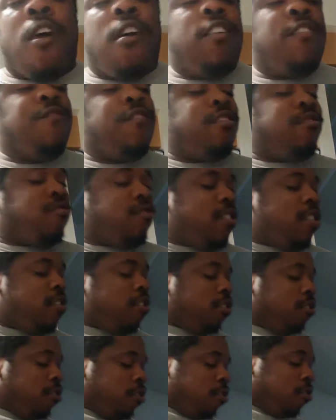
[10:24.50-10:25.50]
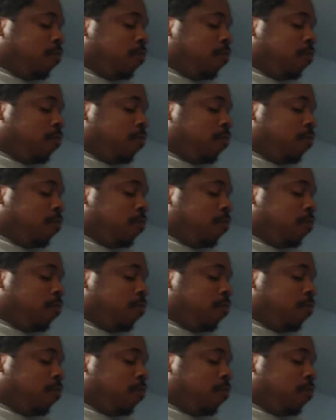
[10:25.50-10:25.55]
I ain't finished eating.